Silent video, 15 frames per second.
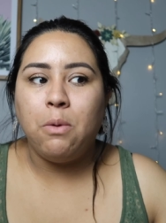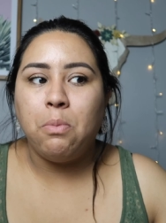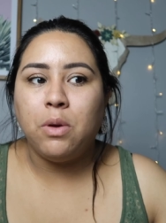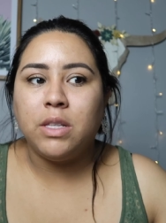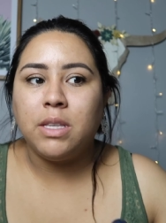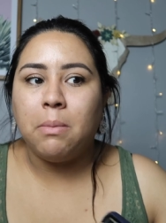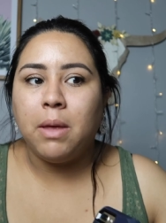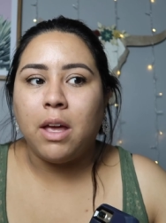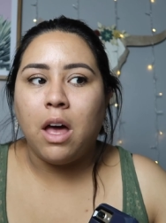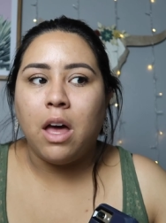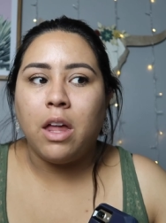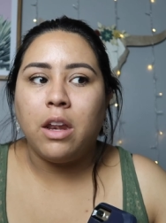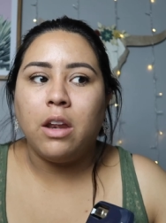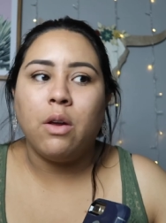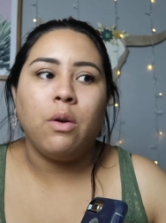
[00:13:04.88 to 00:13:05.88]
you put something
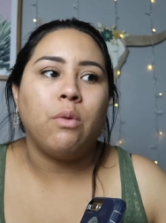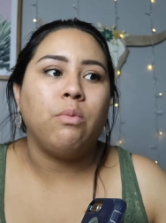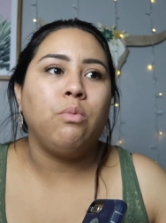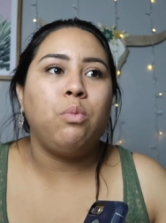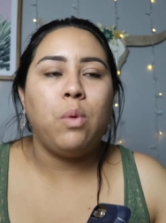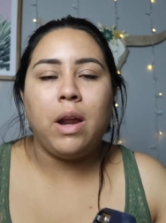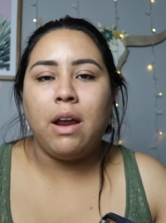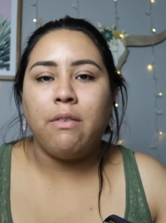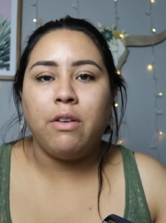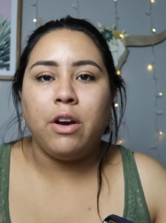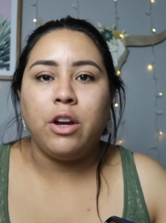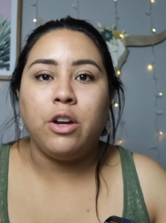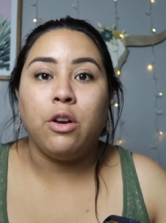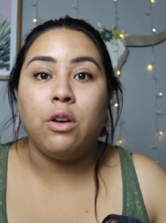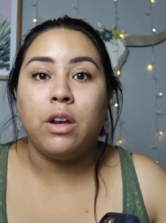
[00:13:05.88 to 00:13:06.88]
on or whatever,
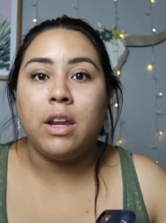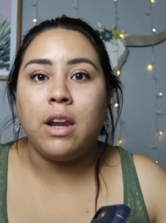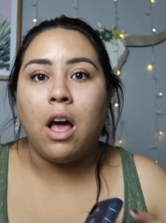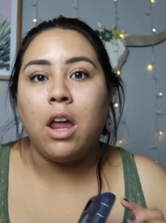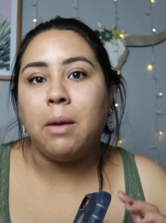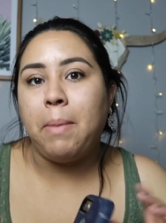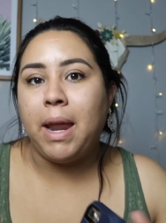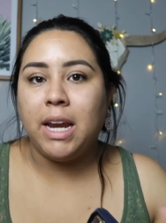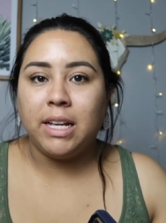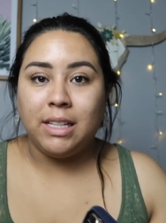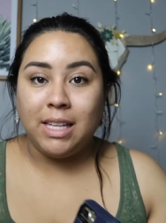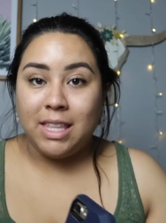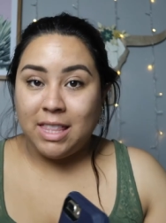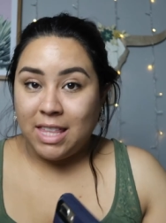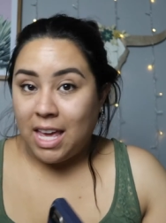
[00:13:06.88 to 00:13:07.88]
you're gonna
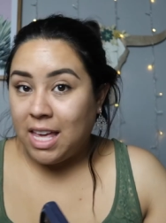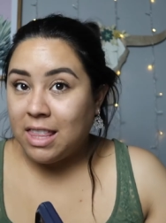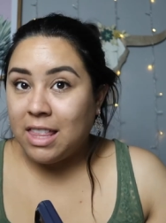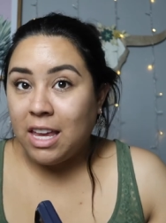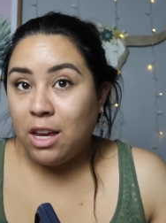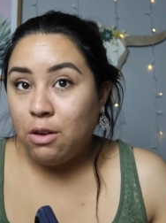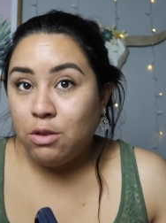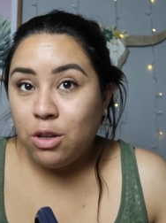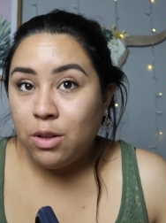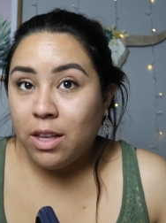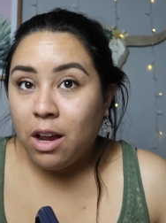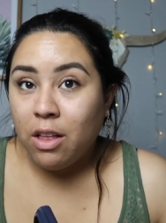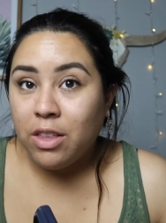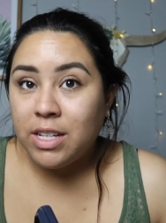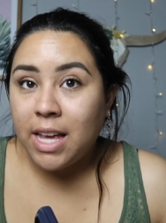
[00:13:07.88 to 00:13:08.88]
automatically think that you do
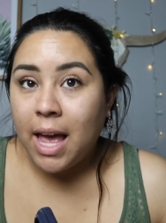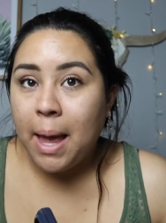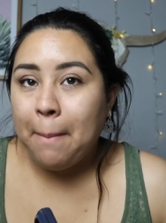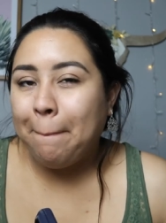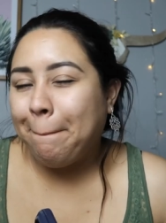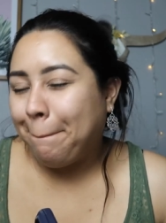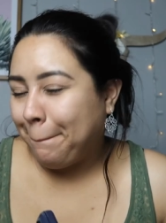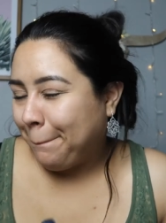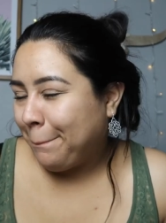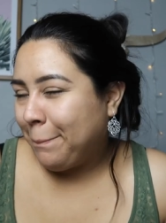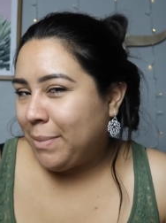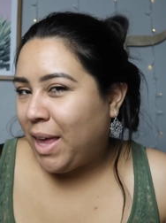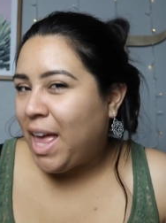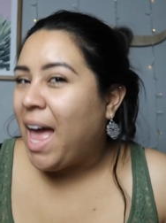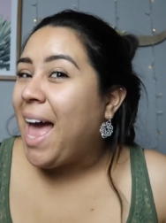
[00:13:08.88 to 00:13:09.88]
that all the time.
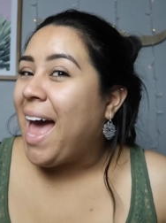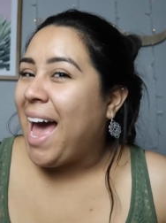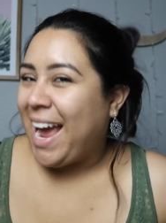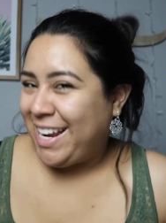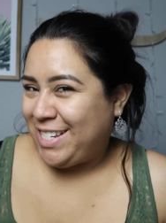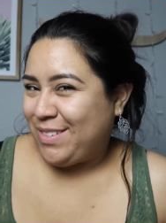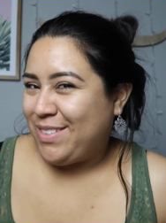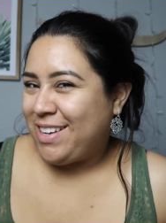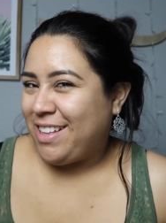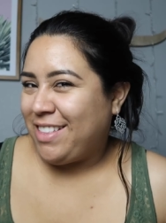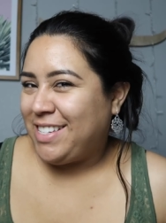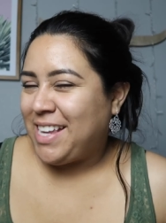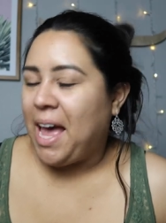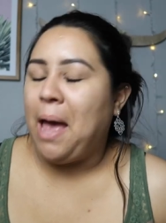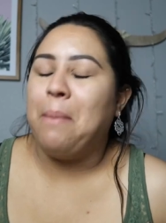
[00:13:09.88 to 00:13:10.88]
I do it all
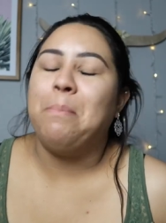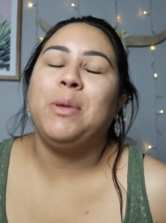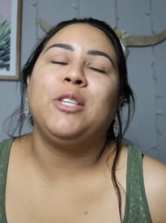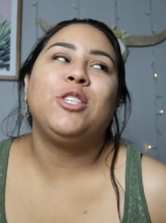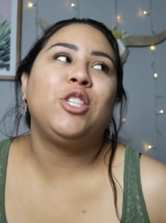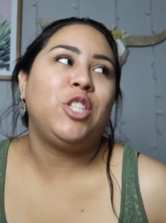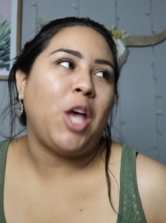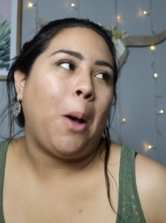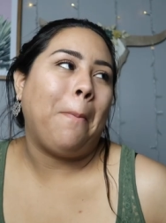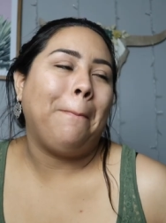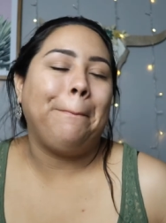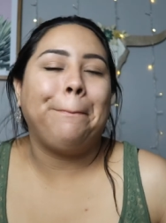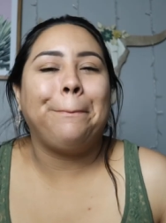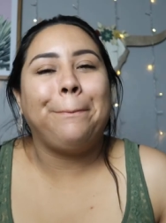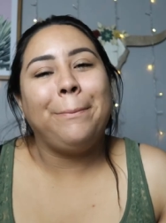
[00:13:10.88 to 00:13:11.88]
the time, so
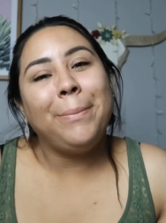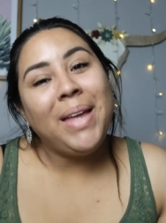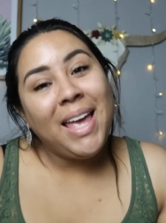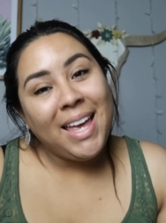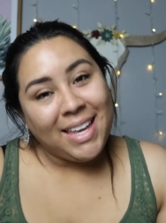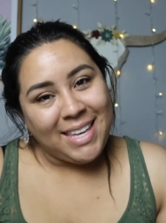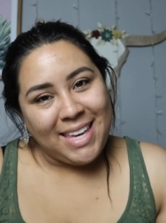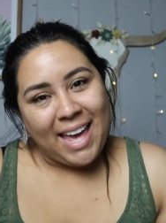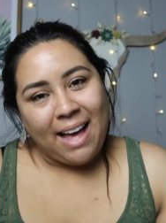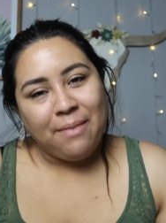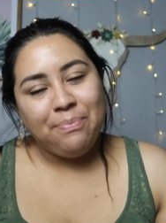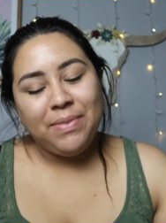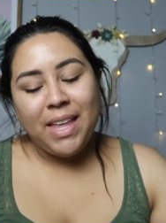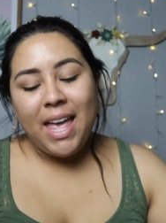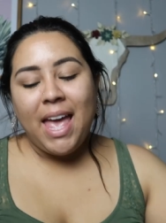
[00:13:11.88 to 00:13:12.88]
yeah.
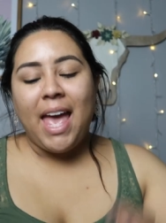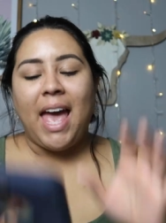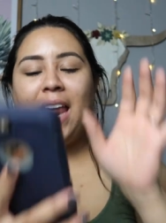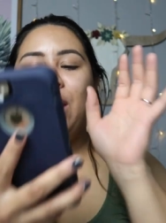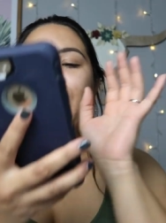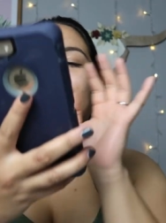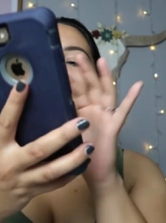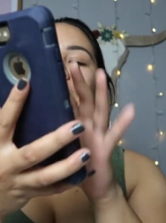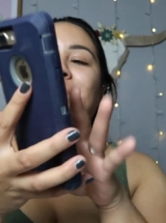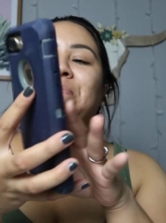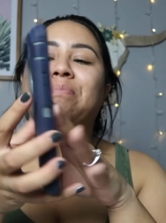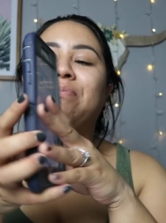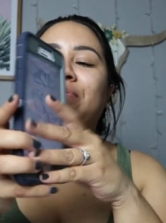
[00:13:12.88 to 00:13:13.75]
Anyway,